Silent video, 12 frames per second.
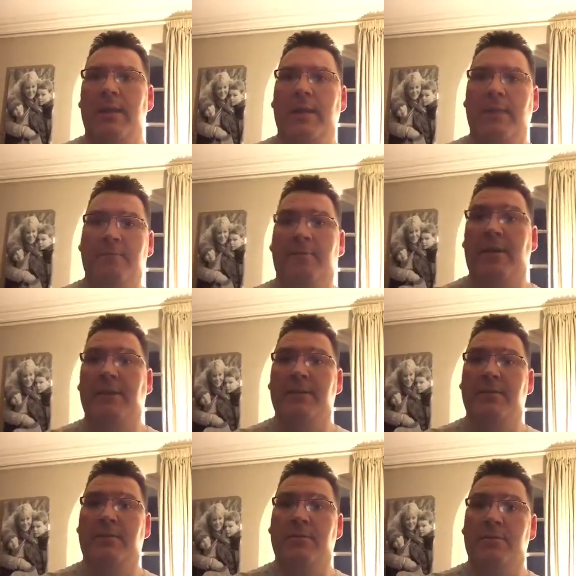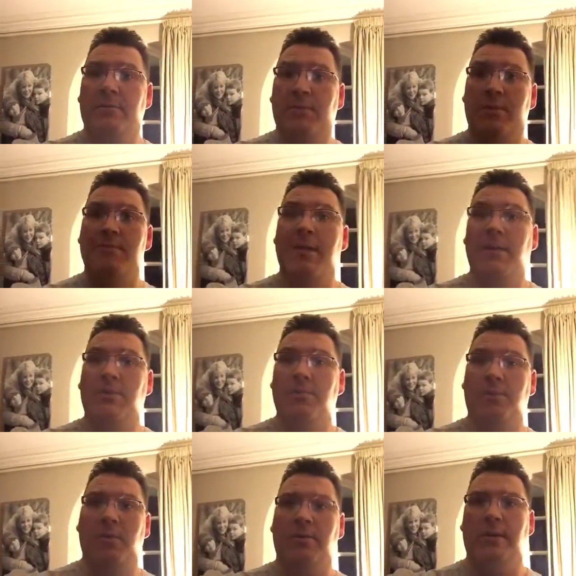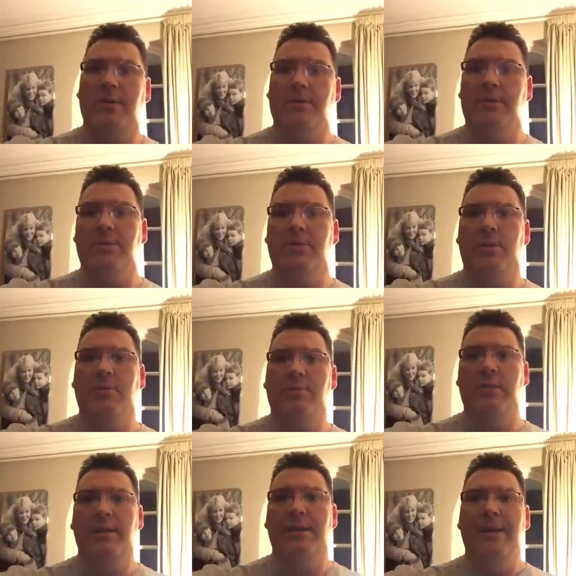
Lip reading: invited on some of the major podcasting shows.